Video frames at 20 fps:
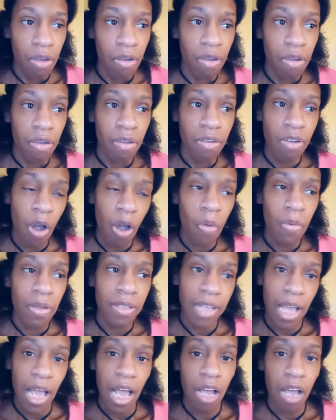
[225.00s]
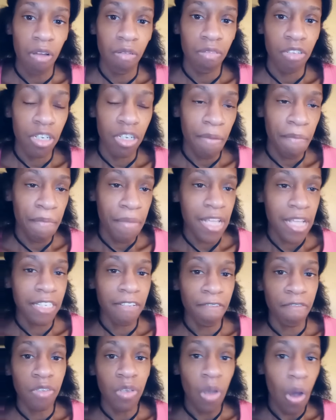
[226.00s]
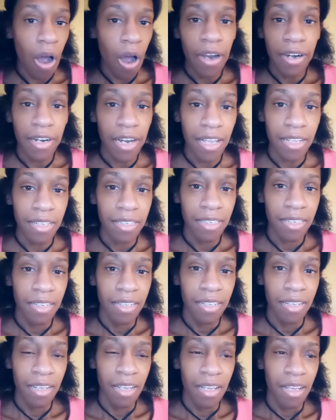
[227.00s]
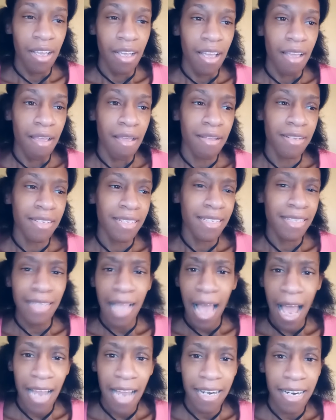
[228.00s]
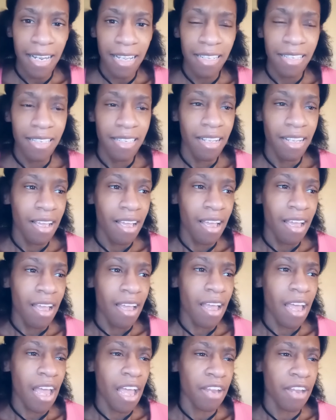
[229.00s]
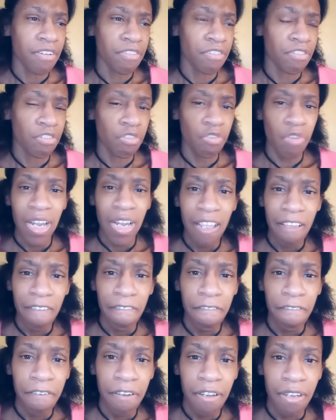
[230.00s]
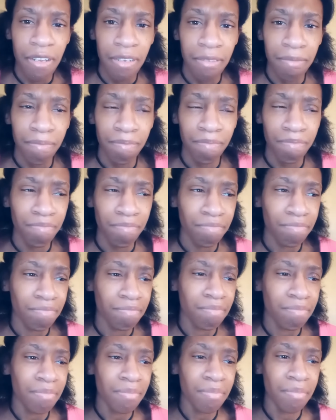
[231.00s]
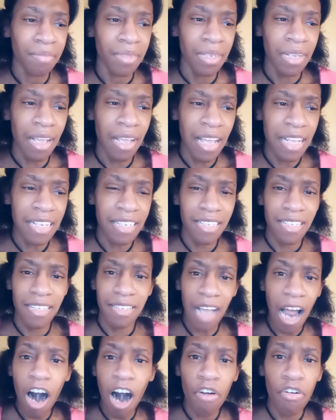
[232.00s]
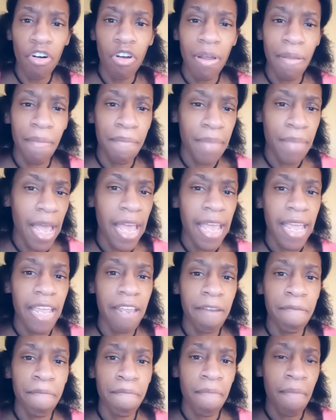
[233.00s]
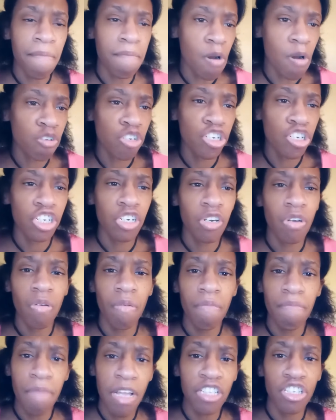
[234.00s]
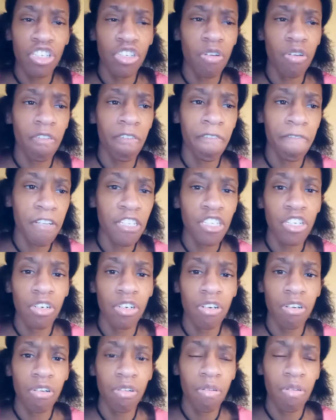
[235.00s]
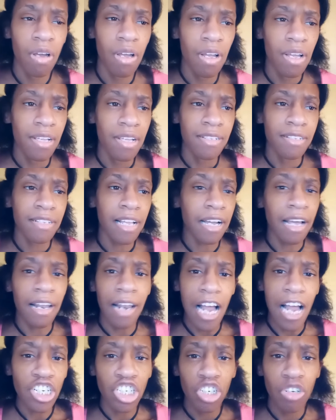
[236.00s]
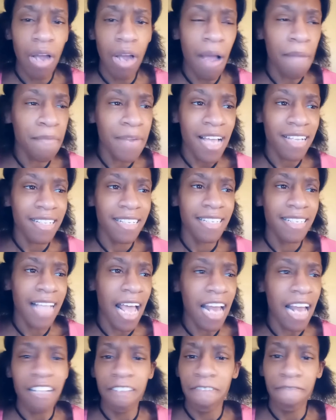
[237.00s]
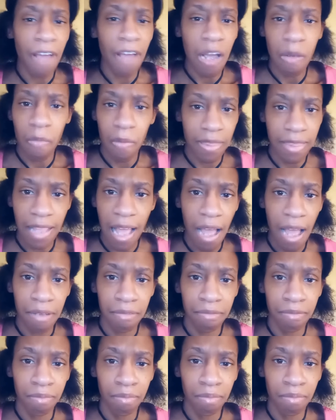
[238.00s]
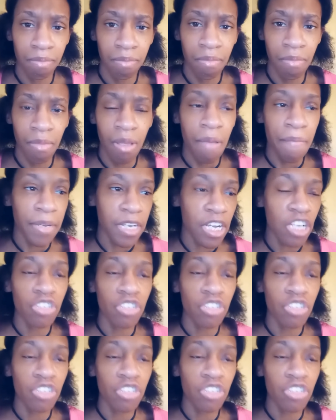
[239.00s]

going down to the pits of darkness and sadness and grief and sorrow and pain, emotional, mental, physical, psychological. I'm not satisfied with that. Because